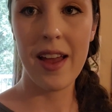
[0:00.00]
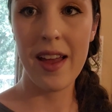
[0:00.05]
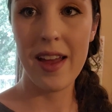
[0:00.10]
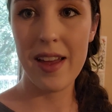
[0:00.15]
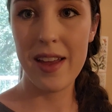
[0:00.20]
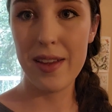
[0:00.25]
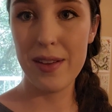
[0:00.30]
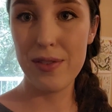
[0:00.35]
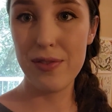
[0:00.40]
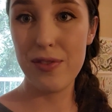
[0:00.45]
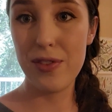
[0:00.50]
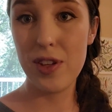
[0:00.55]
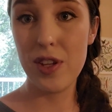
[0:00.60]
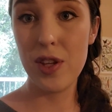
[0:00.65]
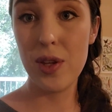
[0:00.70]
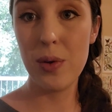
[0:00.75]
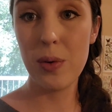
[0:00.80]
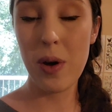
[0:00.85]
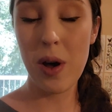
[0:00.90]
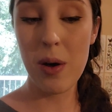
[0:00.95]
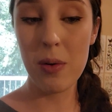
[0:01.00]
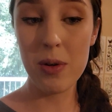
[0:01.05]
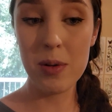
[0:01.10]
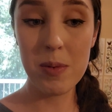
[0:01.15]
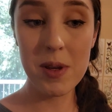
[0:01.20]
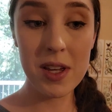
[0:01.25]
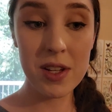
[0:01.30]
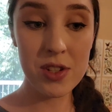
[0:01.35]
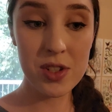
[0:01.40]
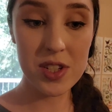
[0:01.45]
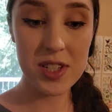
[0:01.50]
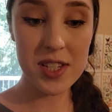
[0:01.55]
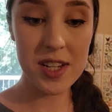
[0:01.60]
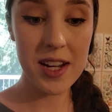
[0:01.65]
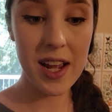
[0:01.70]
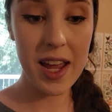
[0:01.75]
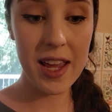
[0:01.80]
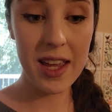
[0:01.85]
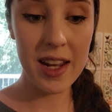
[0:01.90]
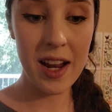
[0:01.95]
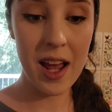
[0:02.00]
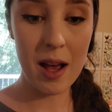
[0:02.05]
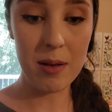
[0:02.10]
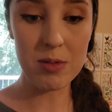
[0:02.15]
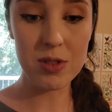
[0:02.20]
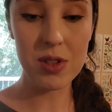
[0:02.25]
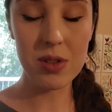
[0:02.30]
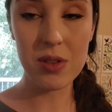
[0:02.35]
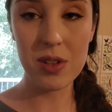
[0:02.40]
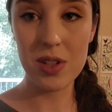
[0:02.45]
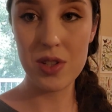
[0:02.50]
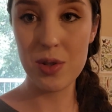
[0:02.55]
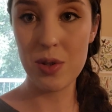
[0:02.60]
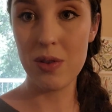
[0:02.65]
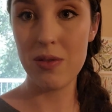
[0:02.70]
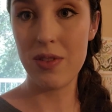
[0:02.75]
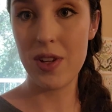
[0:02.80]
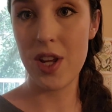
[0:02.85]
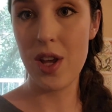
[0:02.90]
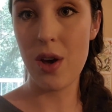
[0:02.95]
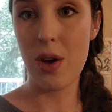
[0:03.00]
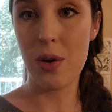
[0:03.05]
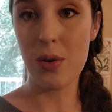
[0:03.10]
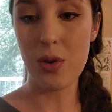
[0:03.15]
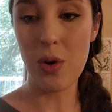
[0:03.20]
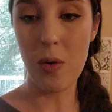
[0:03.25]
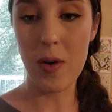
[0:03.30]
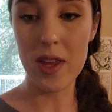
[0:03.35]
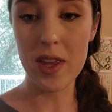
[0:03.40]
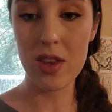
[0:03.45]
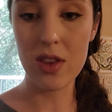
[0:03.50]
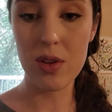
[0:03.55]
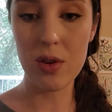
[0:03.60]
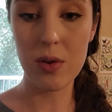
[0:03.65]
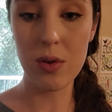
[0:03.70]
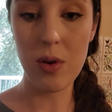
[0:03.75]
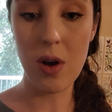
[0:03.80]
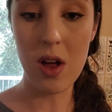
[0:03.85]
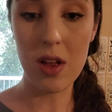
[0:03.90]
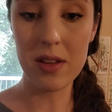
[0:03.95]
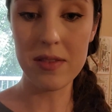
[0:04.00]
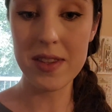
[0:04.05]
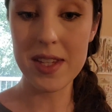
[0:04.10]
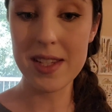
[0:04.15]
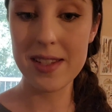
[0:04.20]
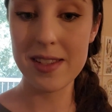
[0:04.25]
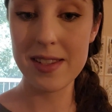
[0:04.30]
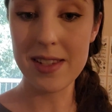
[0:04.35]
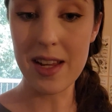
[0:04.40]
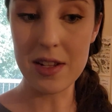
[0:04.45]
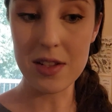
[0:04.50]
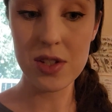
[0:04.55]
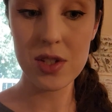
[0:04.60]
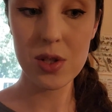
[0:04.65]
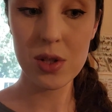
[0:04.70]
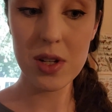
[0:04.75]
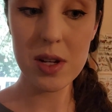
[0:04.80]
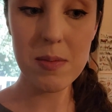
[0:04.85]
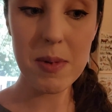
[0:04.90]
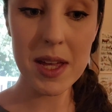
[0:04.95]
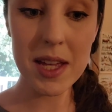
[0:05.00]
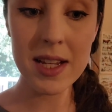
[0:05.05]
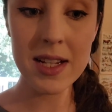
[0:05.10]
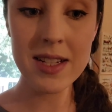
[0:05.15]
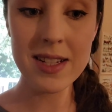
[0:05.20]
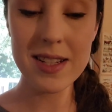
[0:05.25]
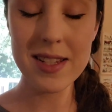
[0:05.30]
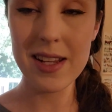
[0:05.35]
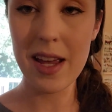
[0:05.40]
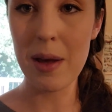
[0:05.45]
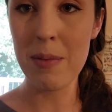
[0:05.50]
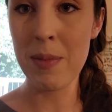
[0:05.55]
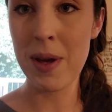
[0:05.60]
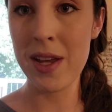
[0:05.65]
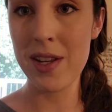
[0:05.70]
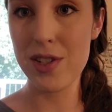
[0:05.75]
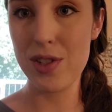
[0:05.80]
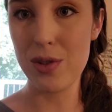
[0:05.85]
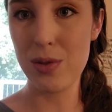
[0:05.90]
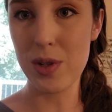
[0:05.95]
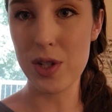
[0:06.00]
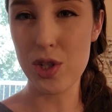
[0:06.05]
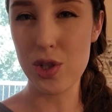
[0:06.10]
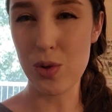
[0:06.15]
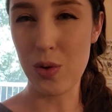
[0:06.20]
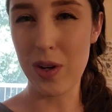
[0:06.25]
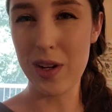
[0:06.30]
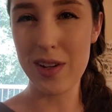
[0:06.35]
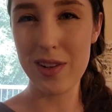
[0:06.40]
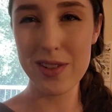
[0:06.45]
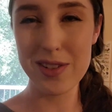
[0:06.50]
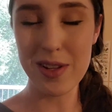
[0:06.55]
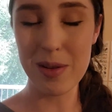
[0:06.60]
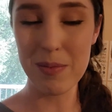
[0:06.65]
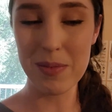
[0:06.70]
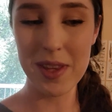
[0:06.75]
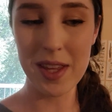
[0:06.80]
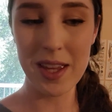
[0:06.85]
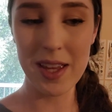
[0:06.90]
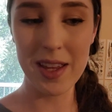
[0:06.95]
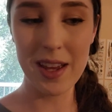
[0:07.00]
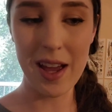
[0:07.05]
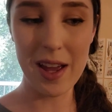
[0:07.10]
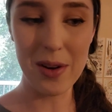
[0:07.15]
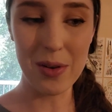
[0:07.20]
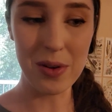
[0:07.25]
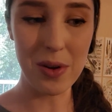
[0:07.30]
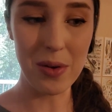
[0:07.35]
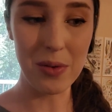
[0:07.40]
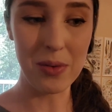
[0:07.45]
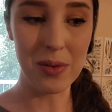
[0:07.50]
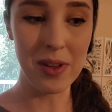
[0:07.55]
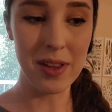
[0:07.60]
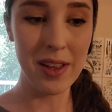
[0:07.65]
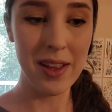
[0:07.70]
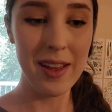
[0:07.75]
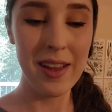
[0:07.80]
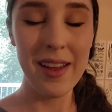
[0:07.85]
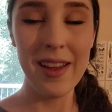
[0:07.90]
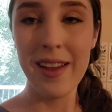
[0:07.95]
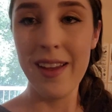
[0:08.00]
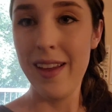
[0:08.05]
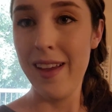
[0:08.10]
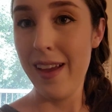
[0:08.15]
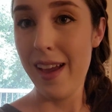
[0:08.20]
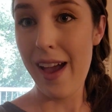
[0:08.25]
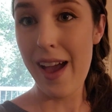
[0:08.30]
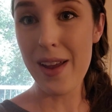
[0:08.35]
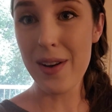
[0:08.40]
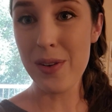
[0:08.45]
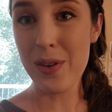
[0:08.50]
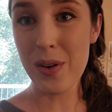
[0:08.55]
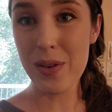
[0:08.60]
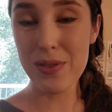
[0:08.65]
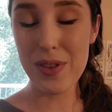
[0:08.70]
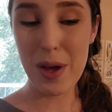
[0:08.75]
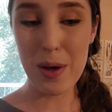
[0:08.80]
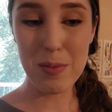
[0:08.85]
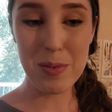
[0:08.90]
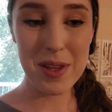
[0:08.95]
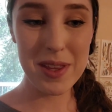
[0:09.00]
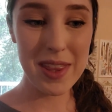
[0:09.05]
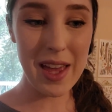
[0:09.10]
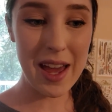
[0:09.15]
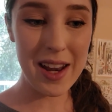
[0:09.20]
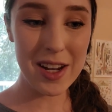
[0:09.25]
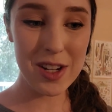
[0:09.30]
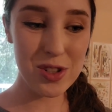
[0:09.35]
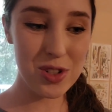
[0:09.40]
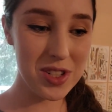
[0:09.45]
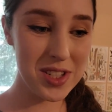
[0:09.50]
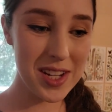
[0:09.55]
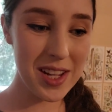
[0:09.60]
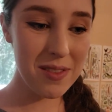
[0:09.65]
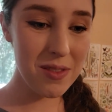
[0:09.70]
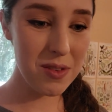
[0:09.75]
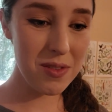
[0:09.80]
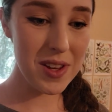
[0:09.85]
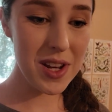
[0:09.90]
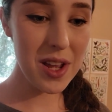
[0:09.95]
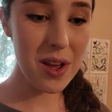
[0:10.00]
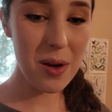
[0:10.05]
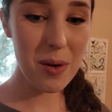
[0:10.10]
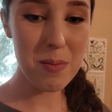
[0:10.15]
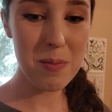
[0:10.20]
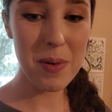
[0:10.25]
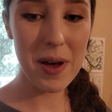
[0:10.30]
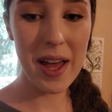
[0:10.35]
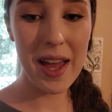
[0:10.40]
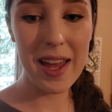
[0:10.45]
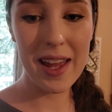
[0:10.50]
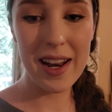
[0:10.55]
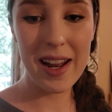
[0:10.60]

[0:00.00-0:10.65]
If you all would be interested, I can absolutely do a video going through all of these sensory bins. I might do a short or something. I don't know if that would be that interesting of a video, but